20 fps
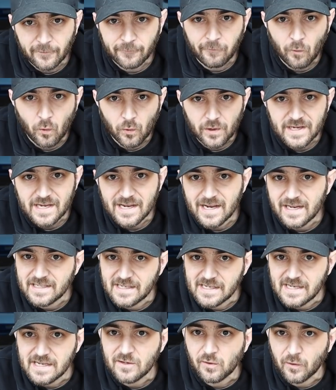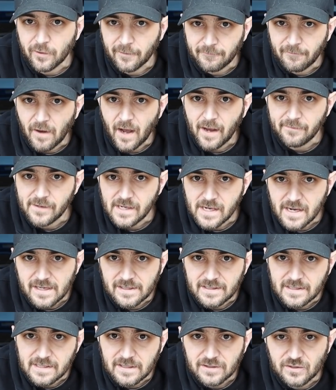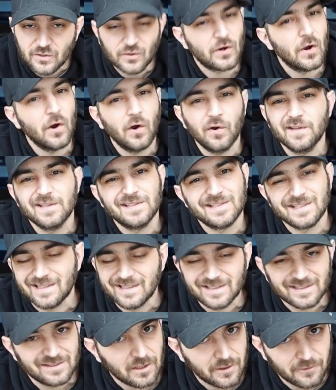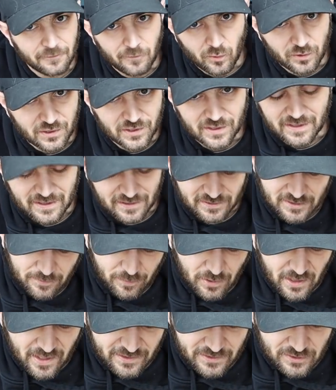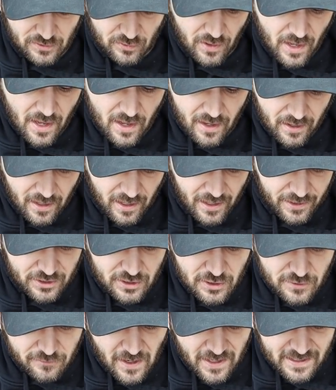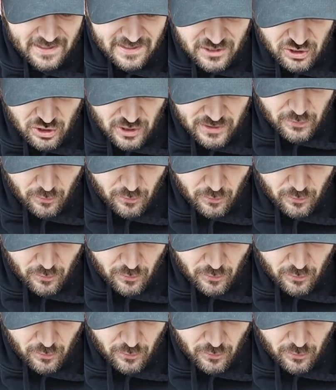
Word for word: a four E A T or a five E A T in your car, this, is, this unfortunately doesn't apply to you. Uh, then you've got E J